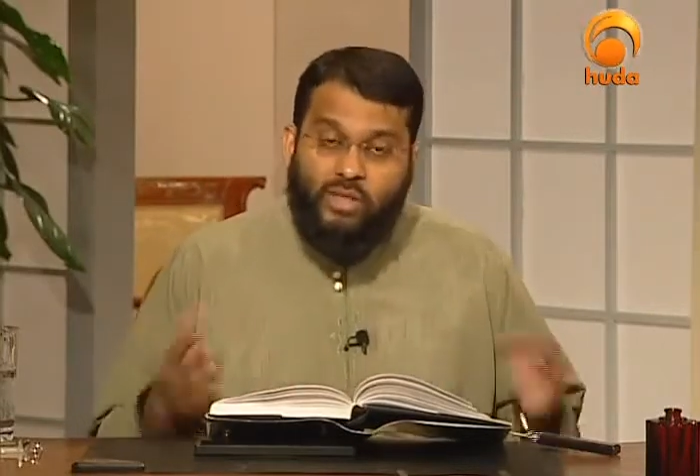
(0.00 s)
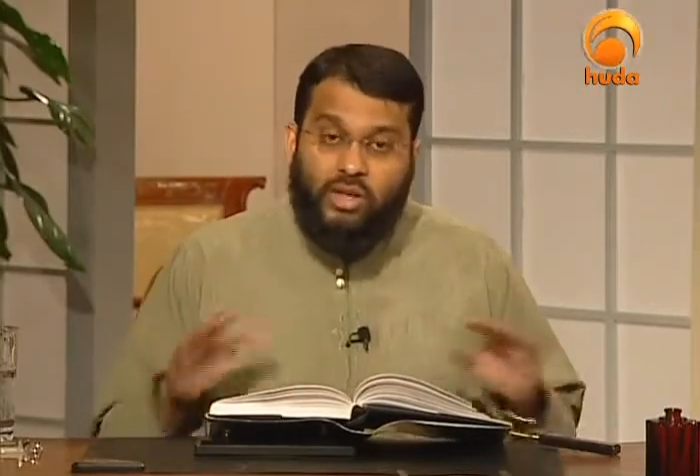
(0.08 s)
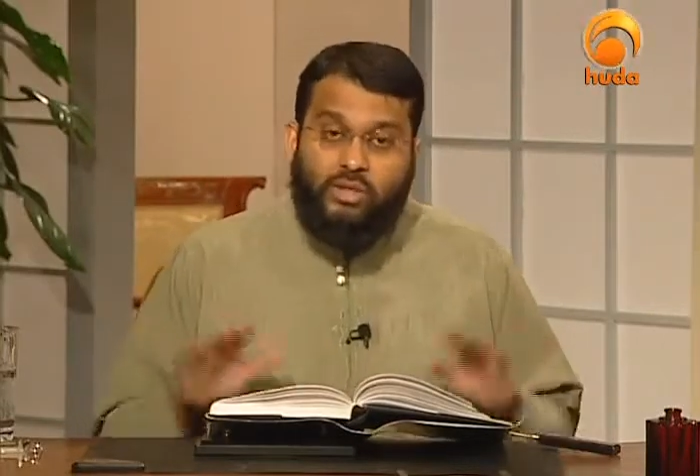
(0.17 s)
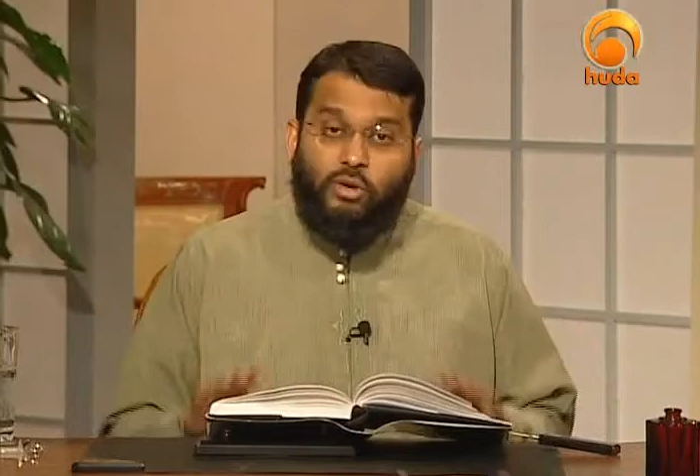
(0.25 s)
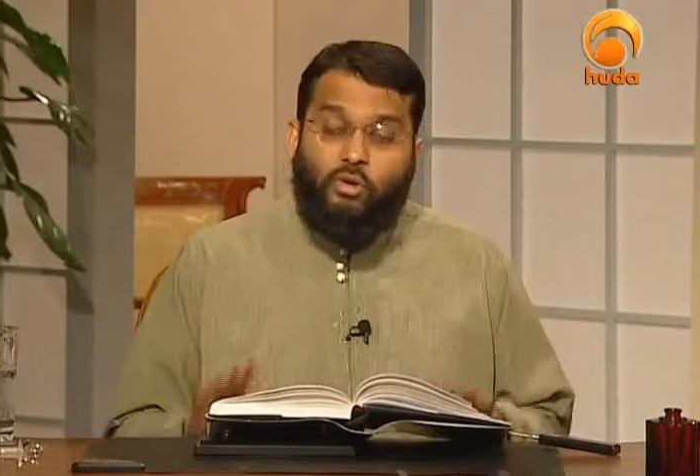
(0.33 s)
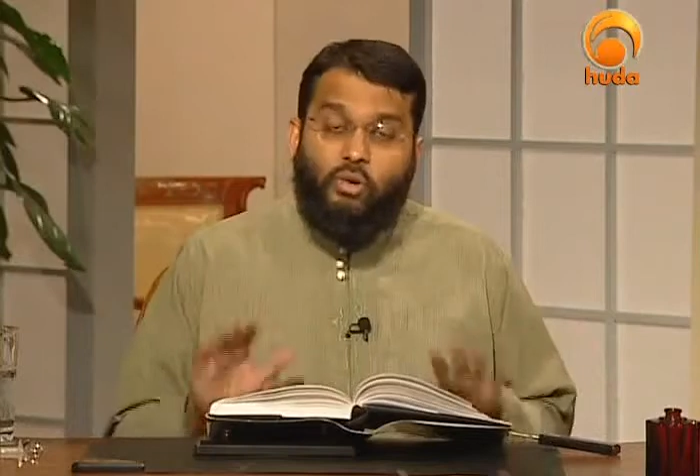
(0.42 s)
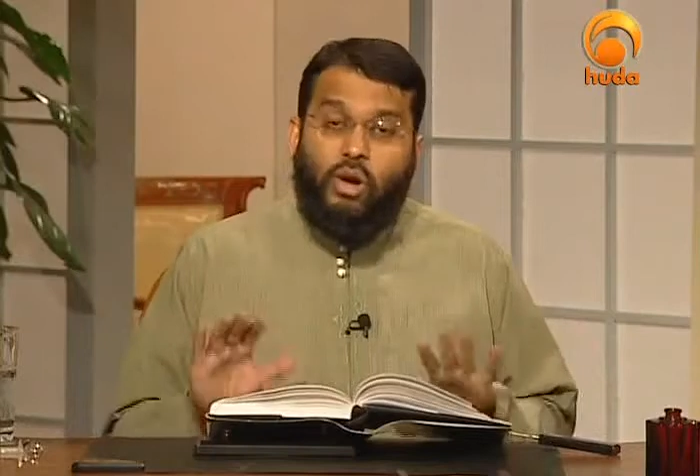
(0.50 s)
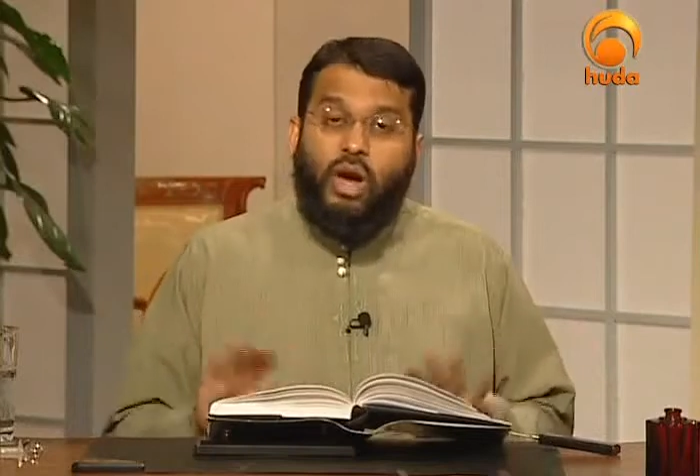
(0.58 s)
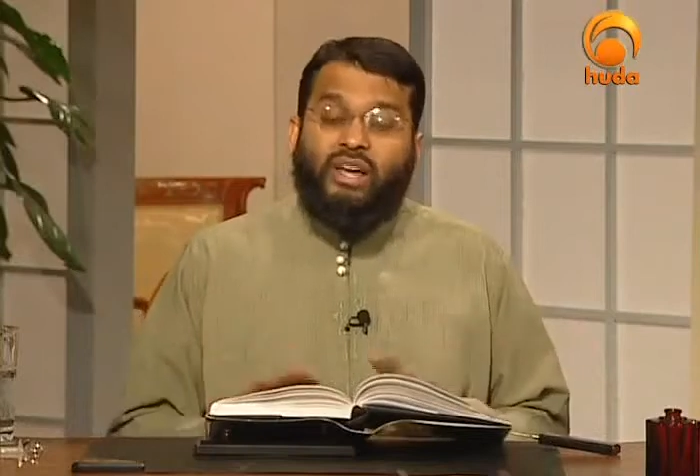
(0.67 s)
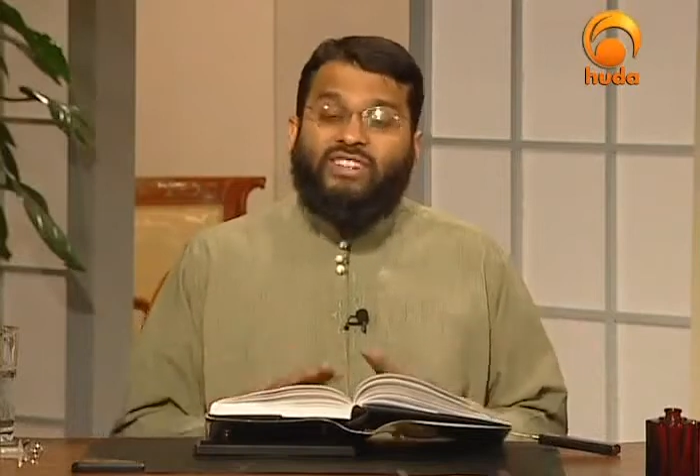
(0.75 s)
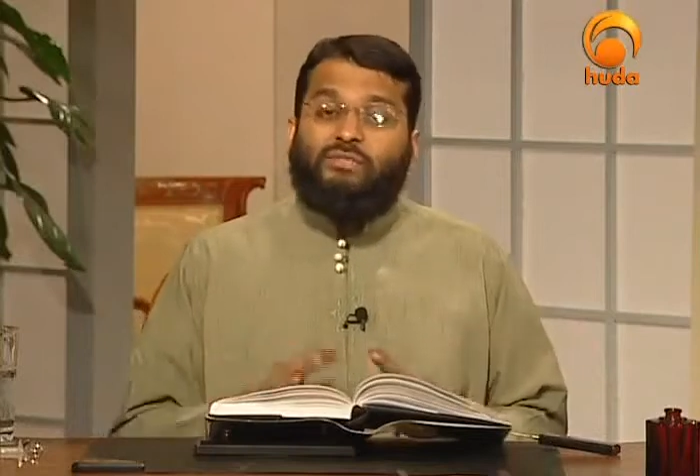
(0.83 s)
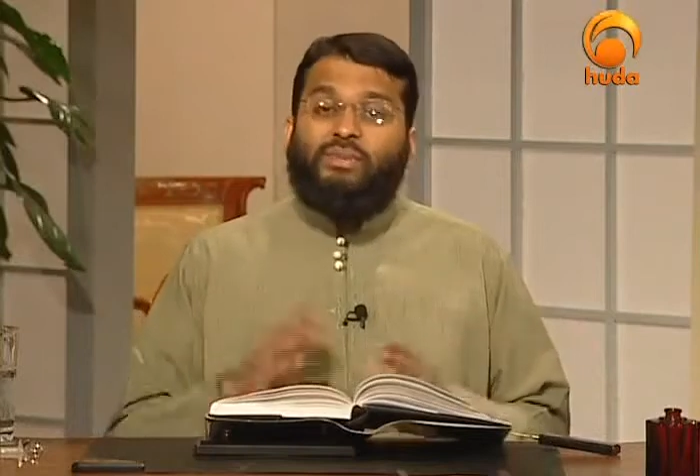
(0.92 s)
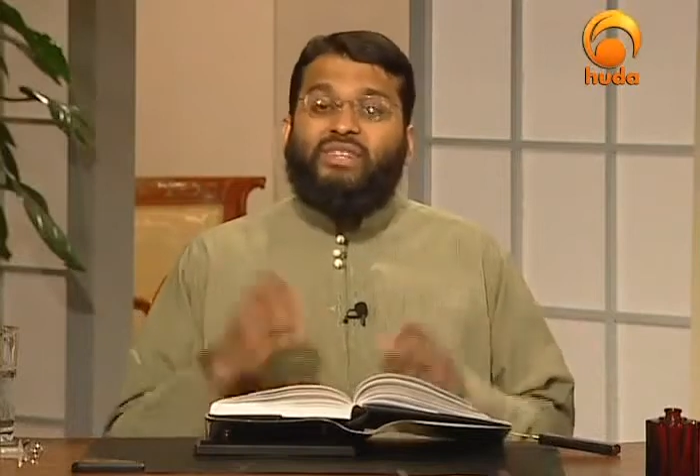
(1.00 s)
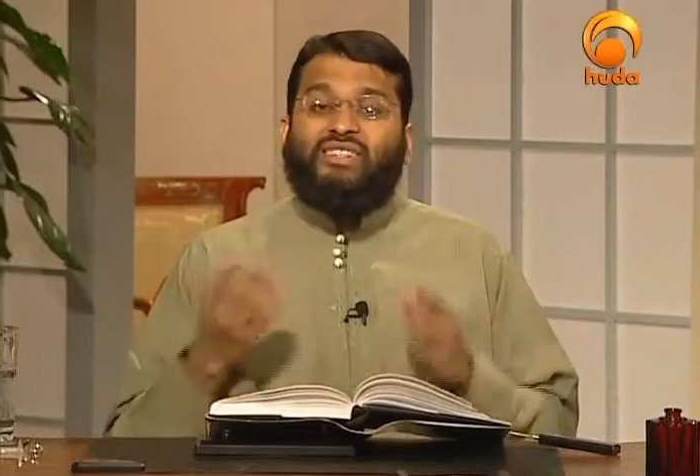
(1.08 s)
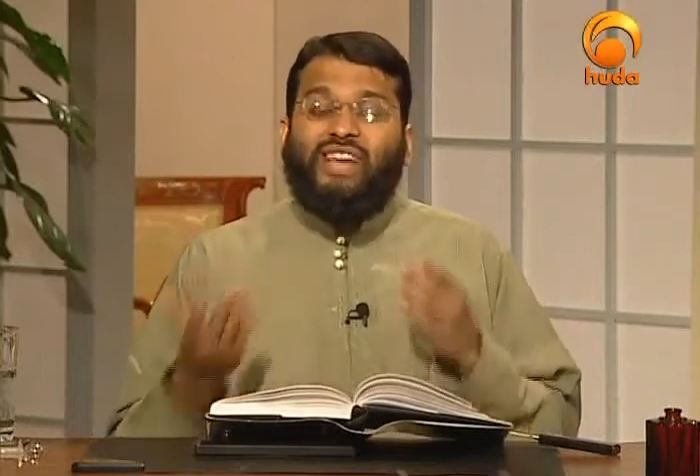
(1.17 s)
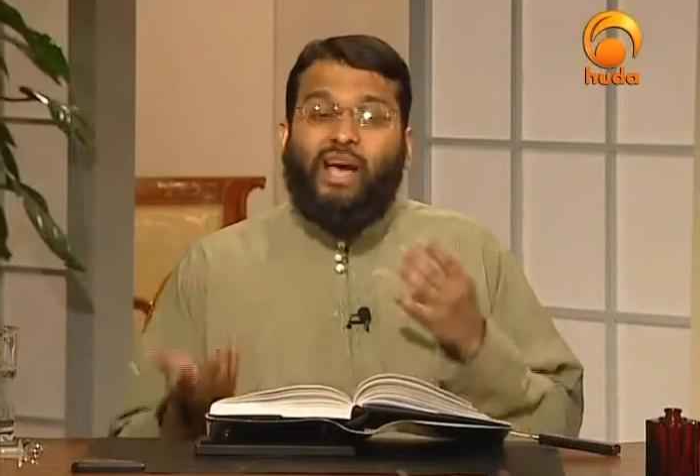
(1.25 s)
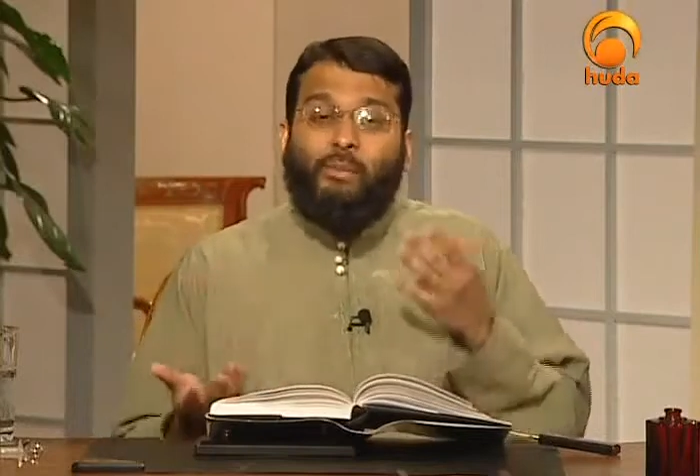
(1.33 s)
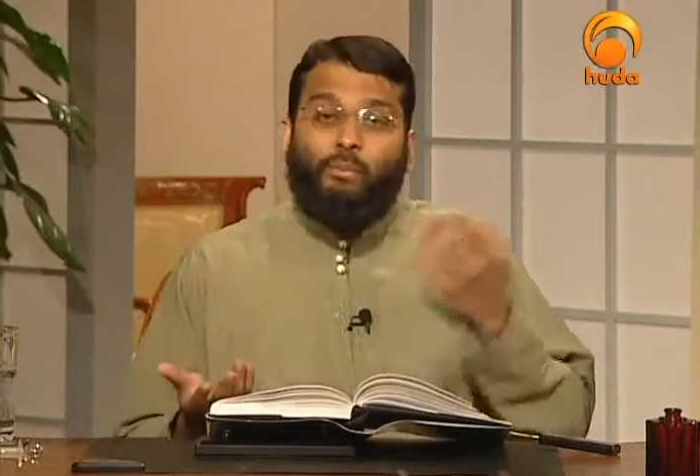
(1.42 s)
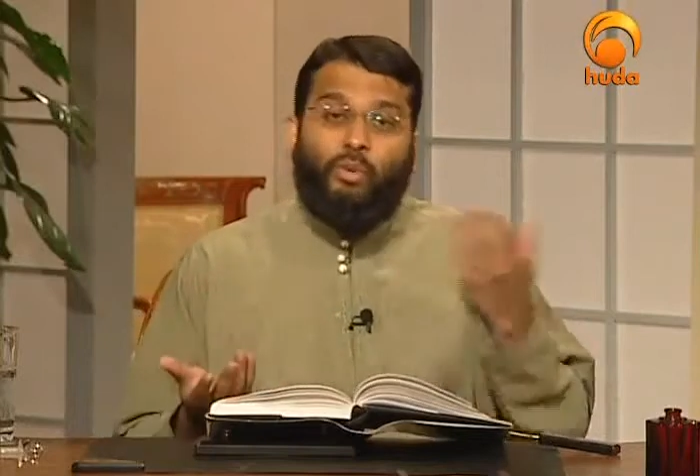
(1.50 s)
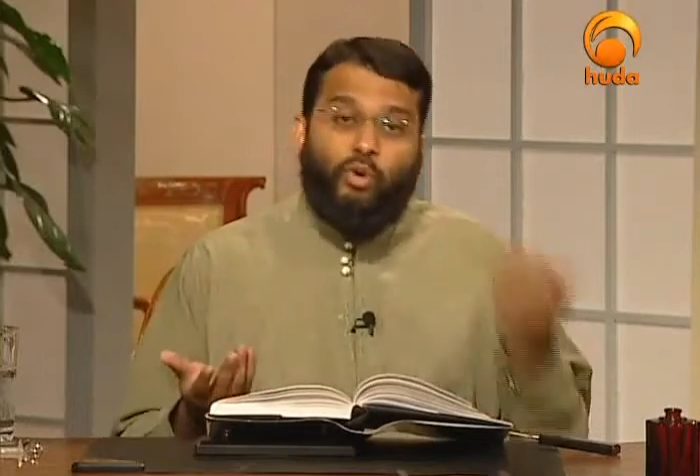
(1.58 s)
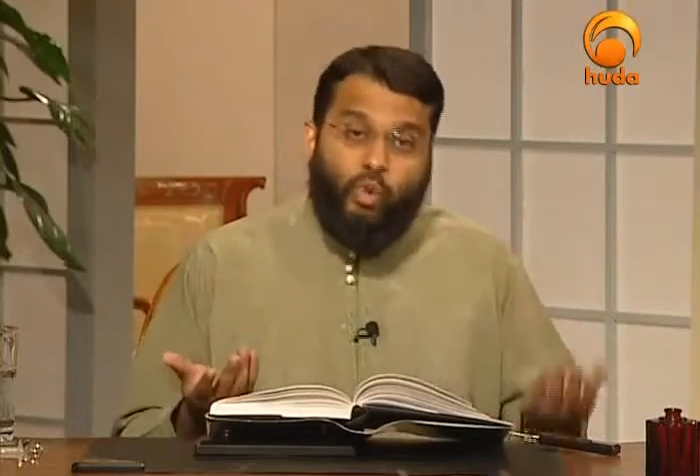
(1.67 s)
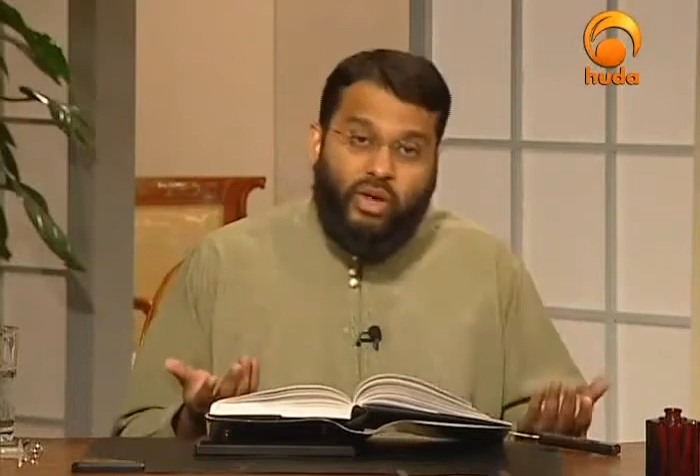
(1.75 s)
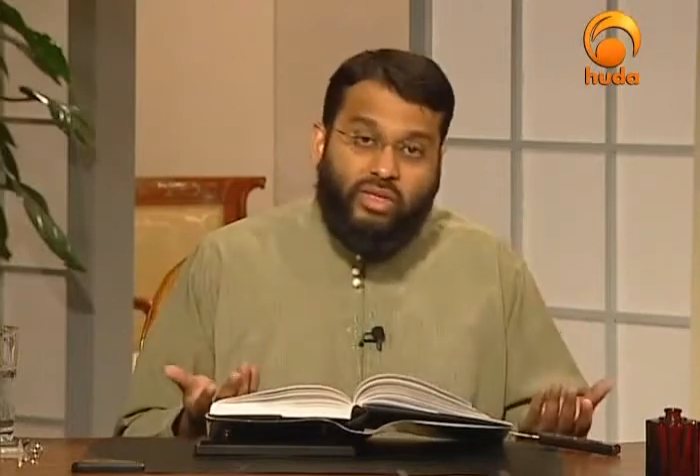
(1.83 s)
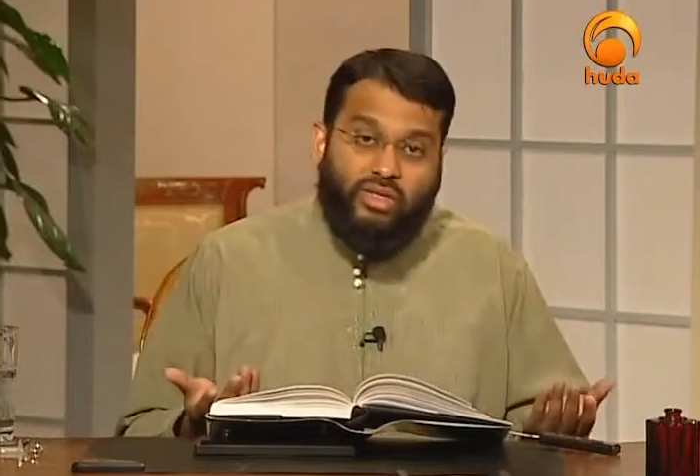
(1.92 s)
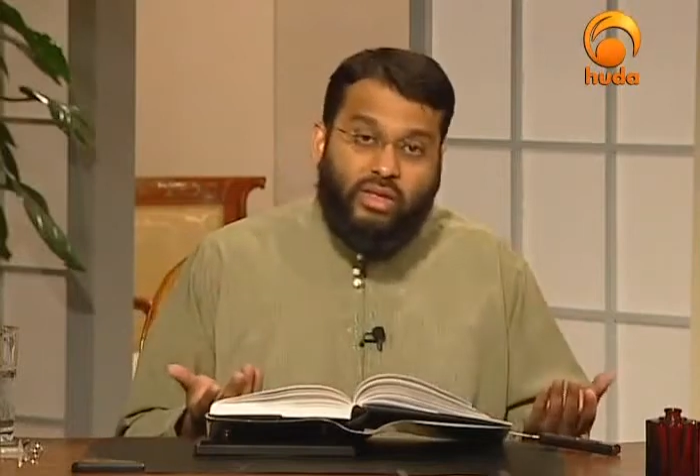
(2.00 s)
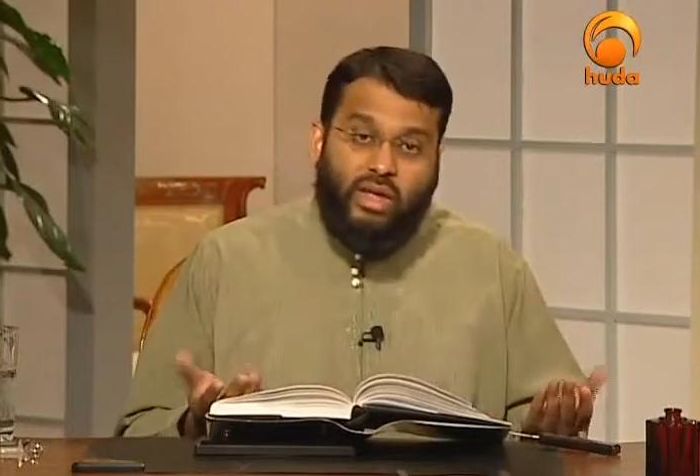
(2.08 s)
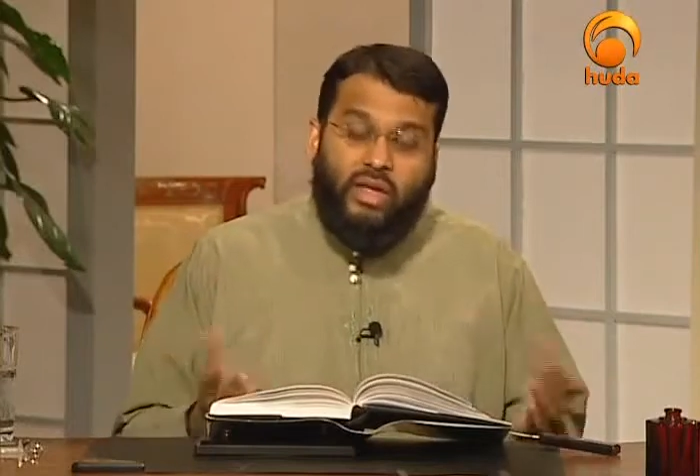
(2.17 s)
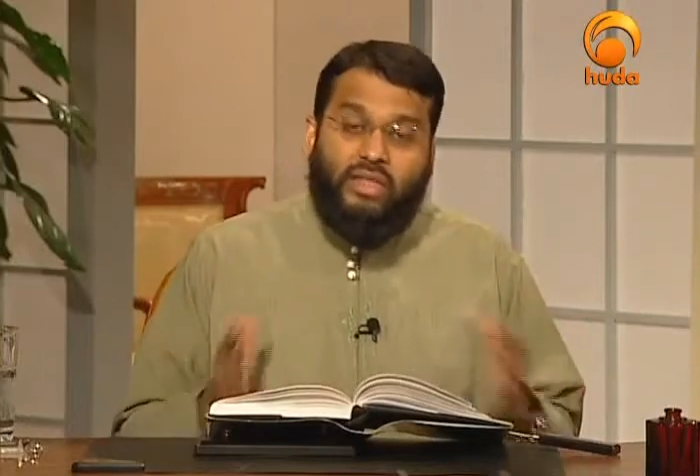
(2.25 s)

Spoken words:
that the Qur'an has been tampered with,